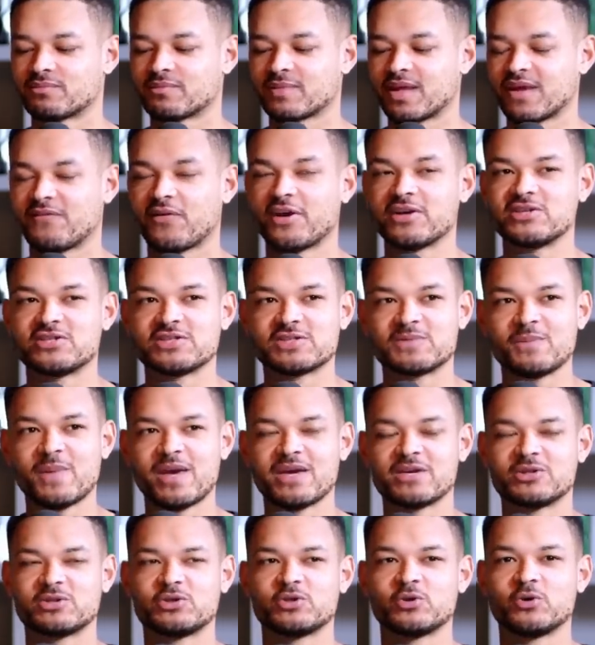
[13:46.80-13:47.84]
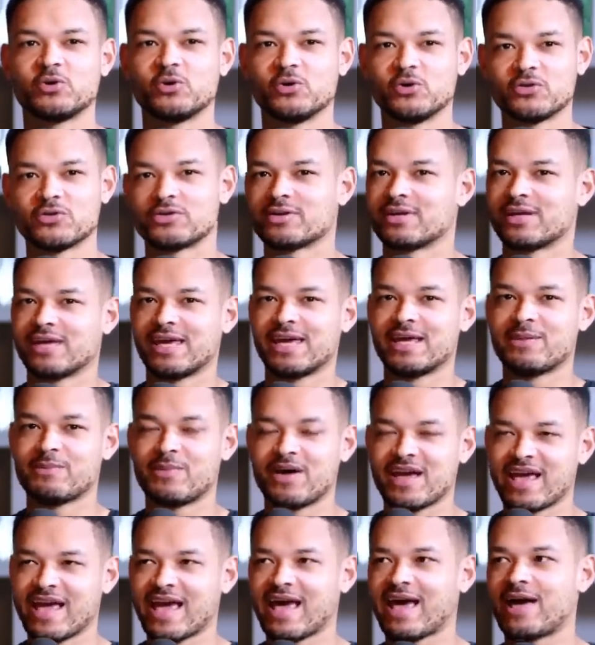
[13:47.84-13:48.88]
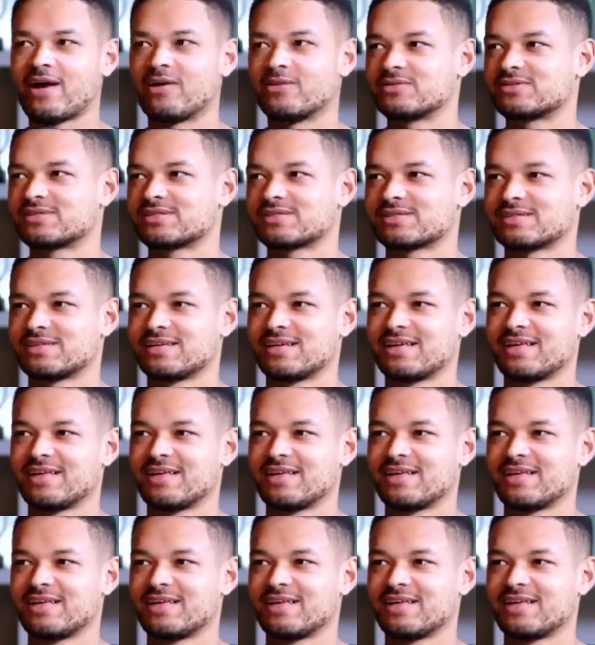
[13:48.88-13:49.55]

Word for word: If I just make sure in my house,